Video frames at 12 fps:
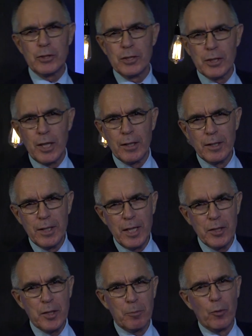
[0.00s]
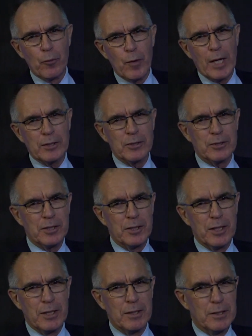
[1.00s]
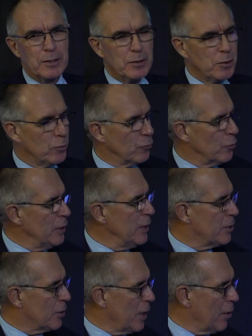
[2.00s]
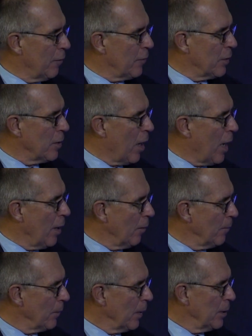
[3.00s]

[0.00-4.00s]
in the bulrushes, in the reeds there of the Nile.